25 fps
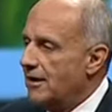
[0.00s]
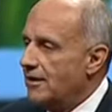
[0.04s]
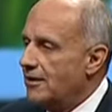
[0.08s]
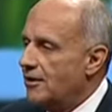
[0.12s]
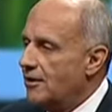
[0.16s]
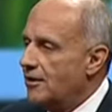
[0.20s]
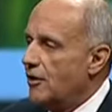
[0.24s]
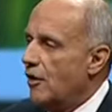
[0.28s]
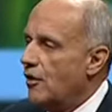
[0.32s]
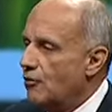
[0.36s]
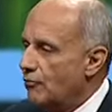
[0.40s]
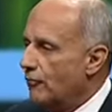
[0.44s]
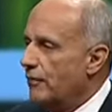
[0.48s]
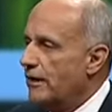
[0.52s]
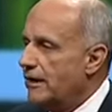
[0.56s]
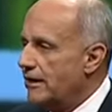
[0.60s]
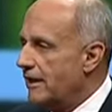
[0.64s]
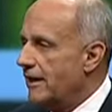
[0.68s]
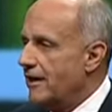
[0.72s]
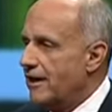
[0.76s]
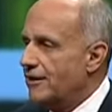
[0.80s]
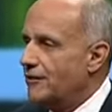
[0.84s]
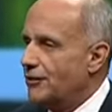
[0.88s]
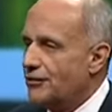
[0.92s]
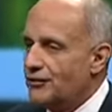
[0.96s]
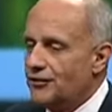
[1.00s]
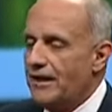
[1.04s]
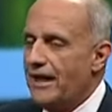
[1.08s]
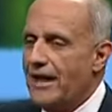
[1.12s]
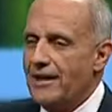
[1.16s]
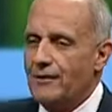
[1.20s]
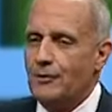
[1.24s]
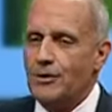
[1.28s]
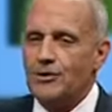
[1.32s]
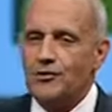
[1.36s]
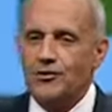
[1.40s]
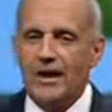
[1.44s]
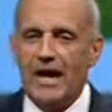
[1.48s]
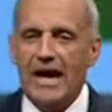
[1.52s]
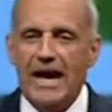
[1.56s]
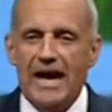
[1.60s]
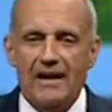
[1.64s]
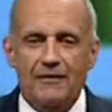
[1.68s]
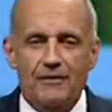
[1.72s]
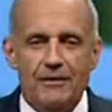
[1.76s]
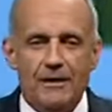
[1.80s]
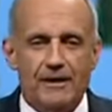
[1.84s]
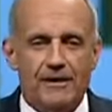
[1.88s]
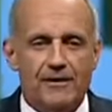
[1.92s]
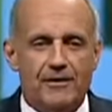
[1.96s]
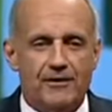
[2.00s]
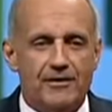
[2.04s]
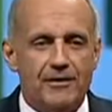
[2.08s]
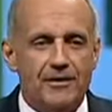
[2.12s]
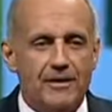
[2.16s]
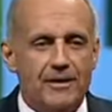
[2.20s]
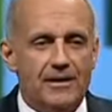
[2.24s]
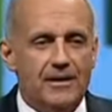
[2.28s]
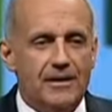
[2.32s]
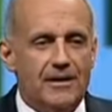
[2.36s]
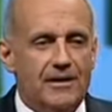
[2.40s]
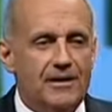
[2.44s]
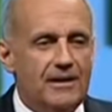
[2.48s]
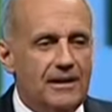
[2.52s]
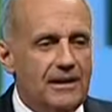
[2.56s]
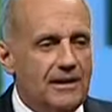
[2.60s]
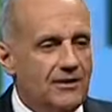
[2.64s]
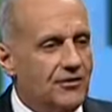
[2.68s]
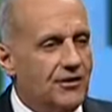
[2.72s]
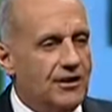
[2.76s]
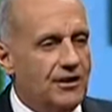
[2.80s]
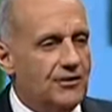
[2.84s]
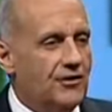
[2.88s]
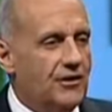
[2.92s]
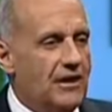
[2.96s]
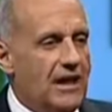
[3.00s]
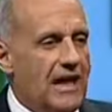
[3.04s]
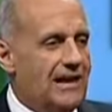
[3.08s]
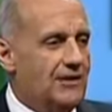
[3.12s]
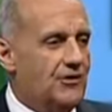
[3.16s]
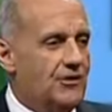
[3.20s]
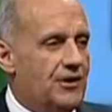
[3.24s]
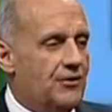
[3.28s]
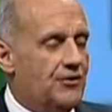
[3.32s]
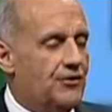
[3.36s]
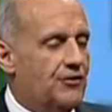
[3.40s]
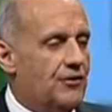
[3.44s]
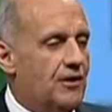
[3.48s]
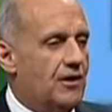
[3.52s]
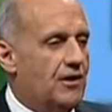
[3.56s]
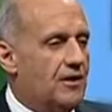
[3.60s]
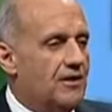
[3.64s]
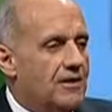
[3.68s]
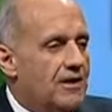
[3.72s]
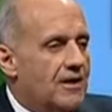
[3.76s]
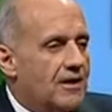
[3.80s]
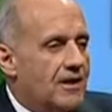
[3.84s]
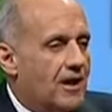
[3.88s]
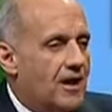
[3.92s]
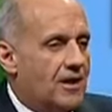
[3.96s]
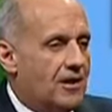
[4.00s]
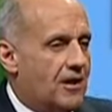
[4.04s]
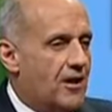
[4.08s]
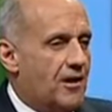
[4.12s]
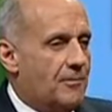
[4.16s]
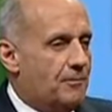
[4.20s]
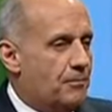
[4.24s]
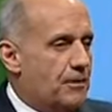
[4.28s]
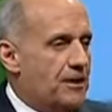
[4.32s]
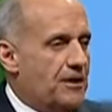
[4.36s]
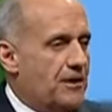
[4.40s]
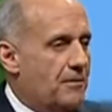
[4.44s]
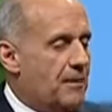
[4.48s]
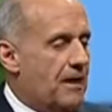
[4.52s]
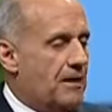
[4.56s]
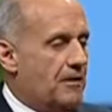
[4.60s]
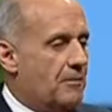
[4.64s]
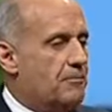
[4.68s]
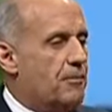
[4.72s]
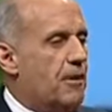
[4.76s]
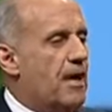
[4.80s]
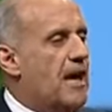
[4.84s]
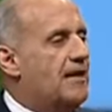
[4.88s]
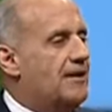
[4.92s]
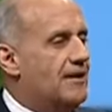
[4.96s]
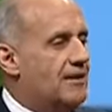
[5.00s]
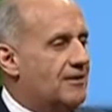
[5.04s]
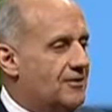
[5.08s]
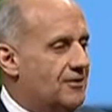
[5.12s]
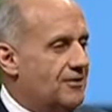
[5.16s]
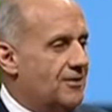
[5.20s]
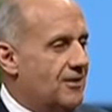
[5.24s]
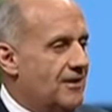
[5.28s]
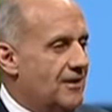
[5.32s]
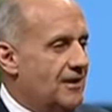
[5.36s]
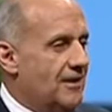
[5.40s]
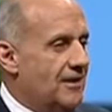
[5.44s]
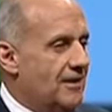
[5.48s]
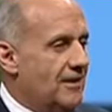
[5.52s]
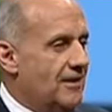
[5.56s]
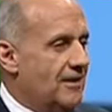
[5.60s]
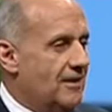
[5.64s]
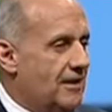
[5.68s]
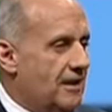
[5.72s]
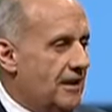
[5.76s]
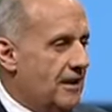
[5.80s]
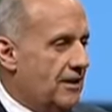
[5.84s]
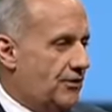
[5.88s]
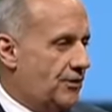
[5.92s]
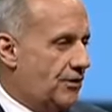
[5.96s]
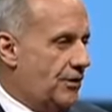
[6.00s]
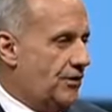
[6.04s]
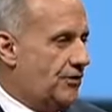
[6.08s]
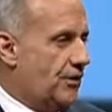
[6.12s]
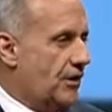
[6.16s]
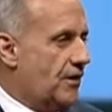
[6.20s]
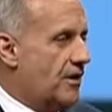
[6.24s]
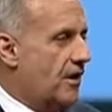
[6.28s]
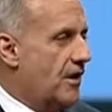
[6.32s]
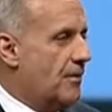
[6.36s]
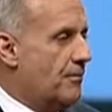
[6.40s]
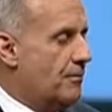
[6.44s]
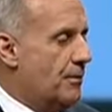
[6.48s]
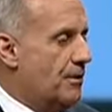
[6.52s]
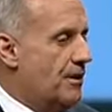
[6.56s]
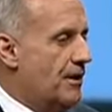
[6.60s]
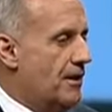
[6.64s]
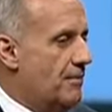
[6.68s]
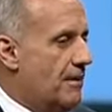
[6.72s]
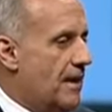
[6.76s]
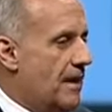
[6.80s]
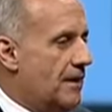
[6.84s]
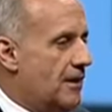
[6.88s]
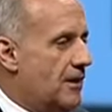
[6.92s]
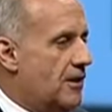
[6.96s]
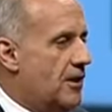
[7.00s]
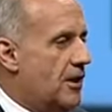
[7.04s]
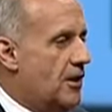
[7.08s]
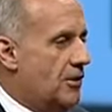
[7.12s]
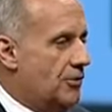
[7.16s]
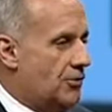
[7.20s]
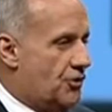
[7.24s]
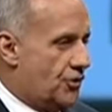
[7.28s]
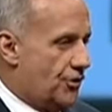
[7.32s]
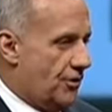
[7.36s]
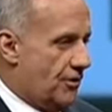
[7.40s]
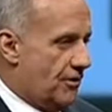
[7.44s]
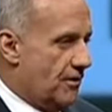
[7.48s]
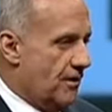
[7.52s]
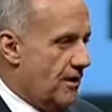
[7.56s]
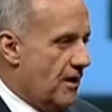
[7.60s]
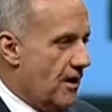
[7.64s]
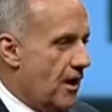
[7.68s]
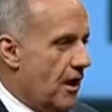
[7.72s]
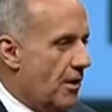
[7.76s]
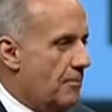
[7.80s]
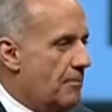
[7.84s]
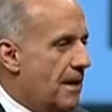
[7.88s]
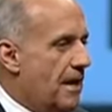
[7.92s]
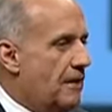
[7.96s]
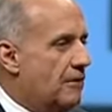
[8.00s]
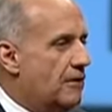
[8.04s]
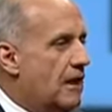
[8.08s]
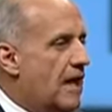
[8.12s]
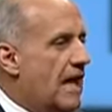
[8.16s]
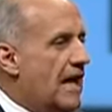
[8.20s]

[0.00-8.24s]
You don't really understand what you have here. This is not just a, a company about a product, this is a company about a culture, about